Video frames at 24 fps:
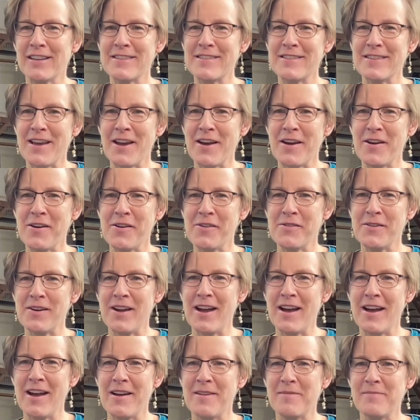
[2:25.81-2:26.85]
So
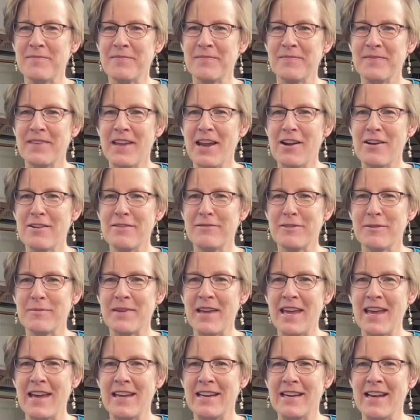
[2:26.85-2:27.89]
Karen from
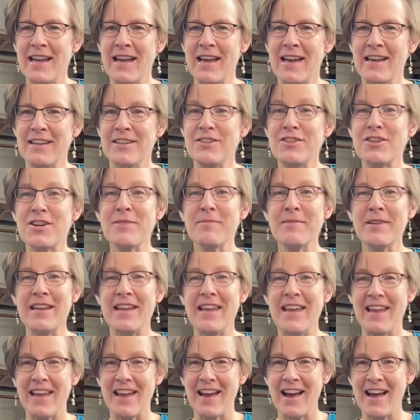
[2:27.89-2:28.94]
Canada,
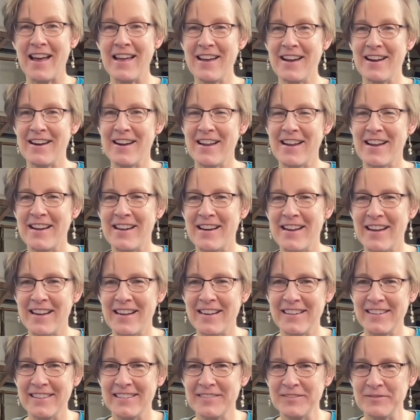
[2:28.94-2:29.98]
Germany. Hi, Ariana.